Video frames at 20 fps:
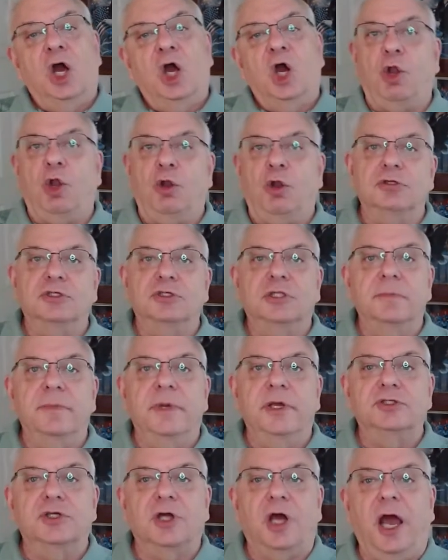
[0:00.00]
close to
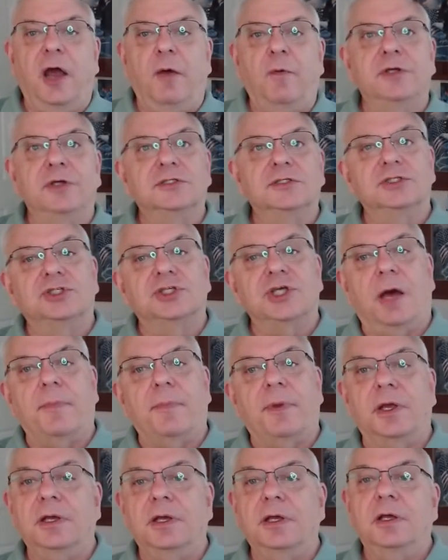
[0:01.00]
major highways and
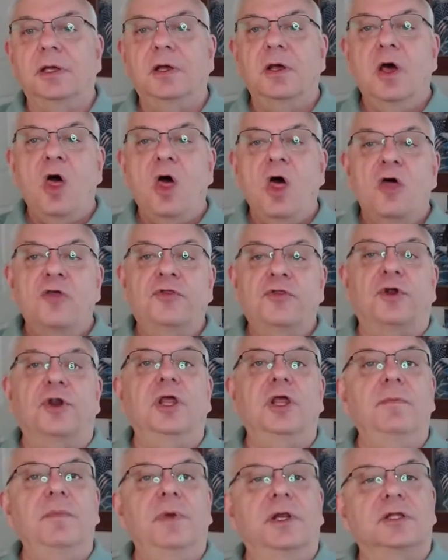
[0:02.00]
shopping,
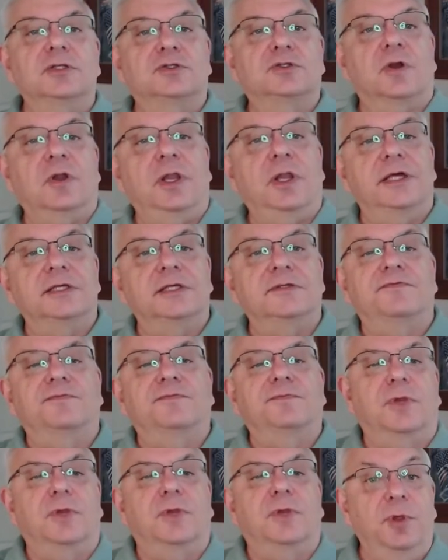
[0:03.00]
30 minutes or less
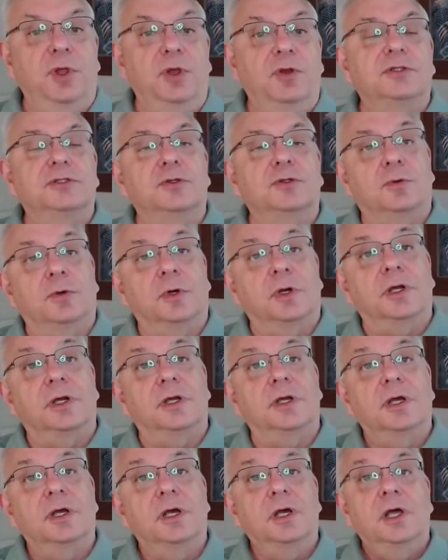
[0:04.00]
commute to
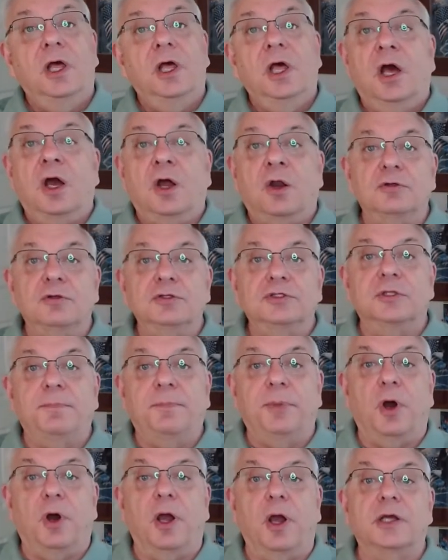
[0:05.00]
work, close to
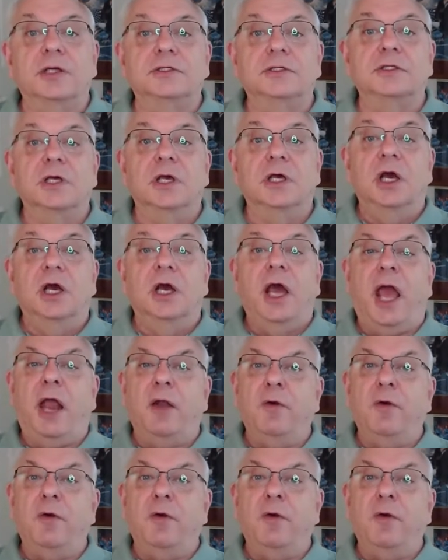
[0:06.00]
parks and